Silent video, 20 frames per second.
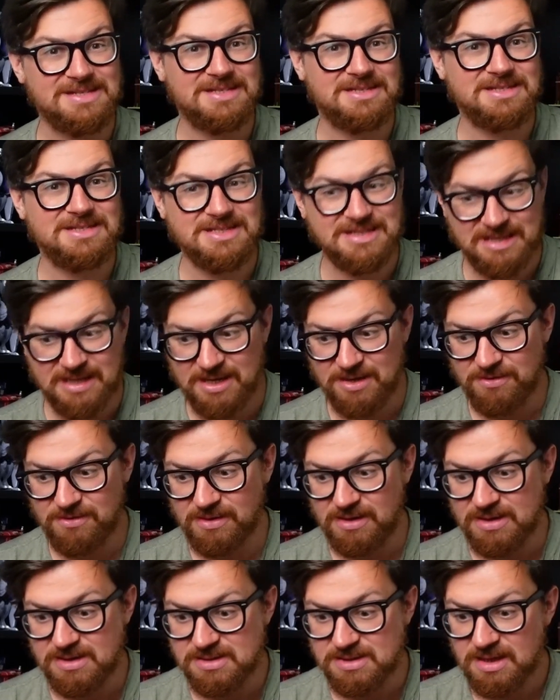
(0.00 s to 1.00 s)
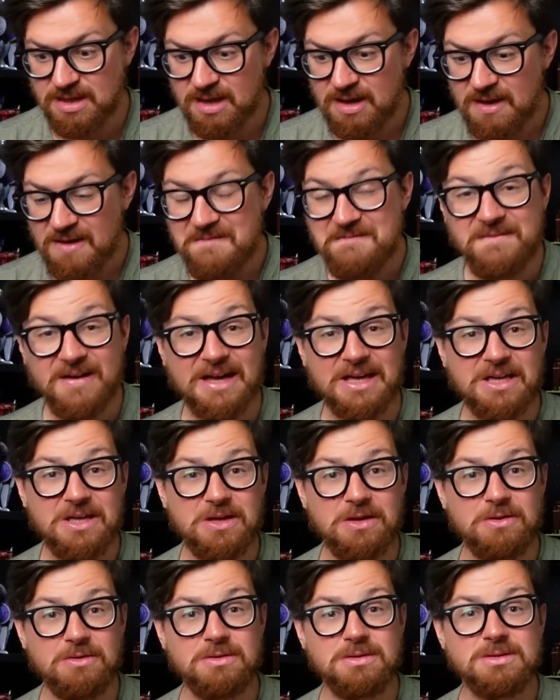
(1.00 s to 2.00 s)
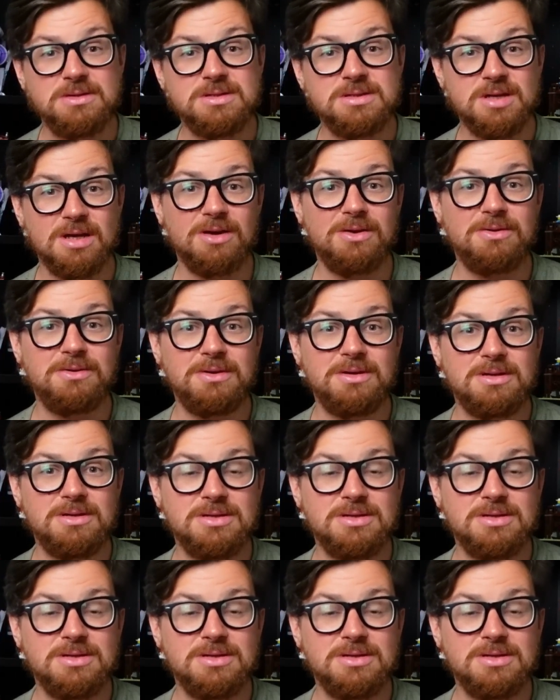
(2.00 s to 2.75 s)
series. Thank you so